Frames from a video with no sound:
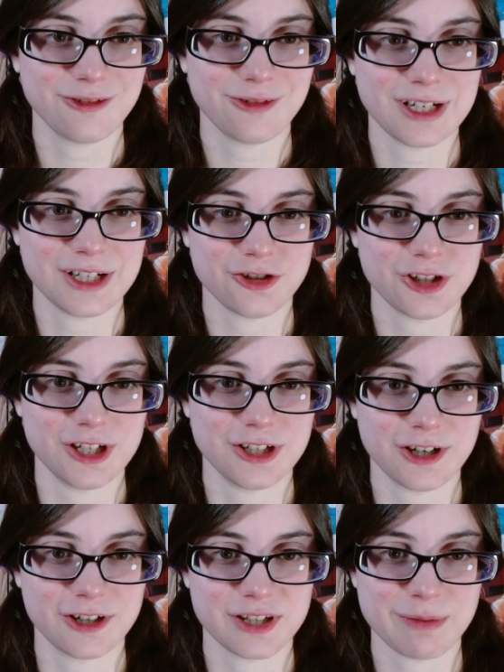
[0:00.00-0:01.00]
when she
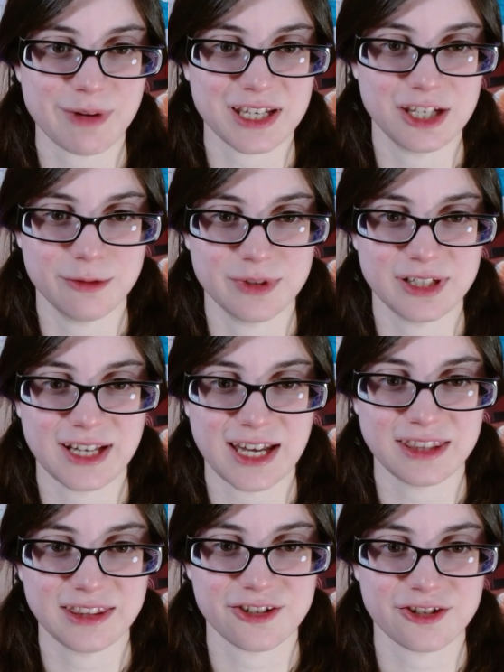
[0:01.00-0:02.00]
turns back human
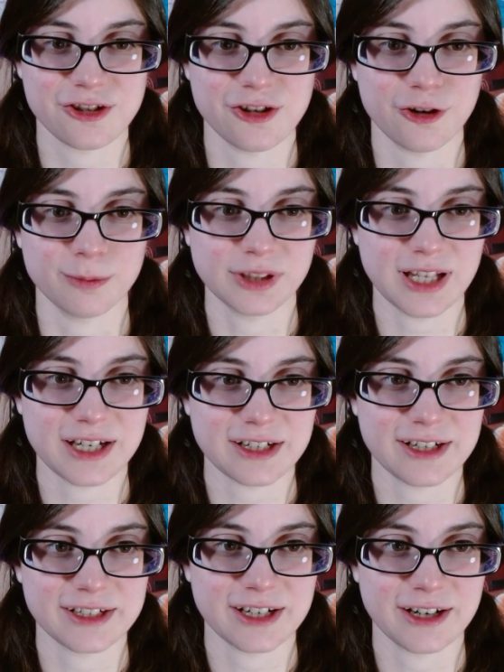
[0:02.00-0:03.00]
again, there's no blood
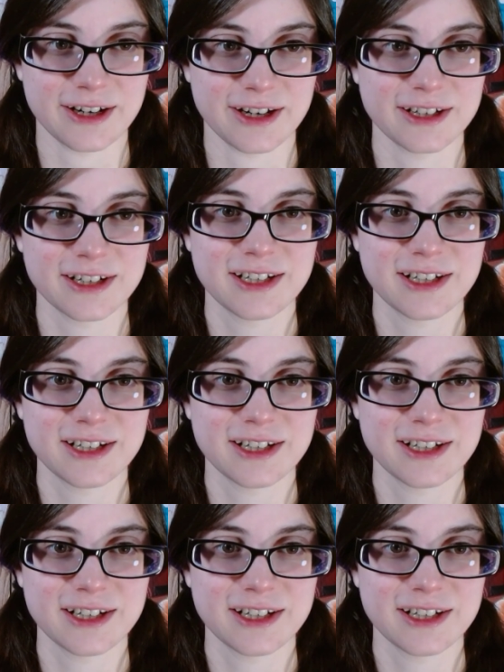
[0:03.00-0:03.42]
on her.